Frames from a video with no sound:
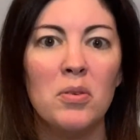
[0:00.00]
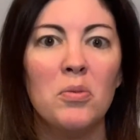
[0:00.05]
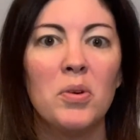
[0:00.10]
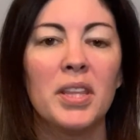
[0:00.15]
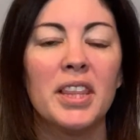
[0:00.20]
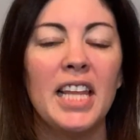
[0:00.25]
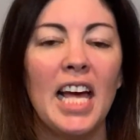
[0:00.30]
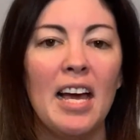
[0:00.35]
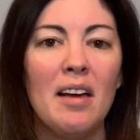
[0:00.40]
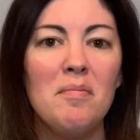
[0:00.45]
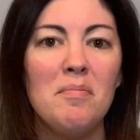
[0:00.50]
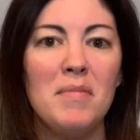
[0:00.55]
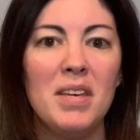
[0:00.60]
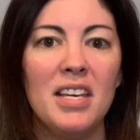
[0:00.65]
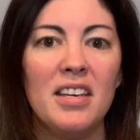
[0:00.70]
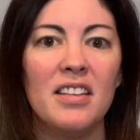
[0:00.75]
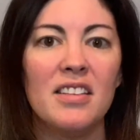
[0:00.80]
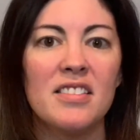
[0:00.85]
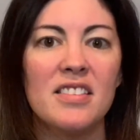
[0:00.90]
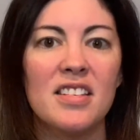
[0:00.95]
What that
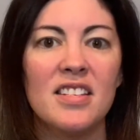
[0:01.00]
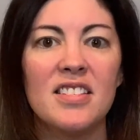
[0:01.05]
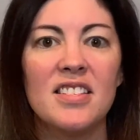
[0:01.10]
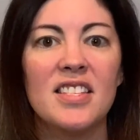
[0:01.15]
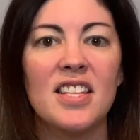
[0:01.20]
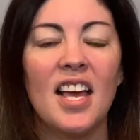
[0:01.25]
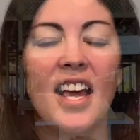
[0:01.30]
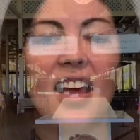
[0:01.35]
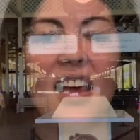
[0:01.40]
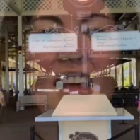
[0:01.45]
means is that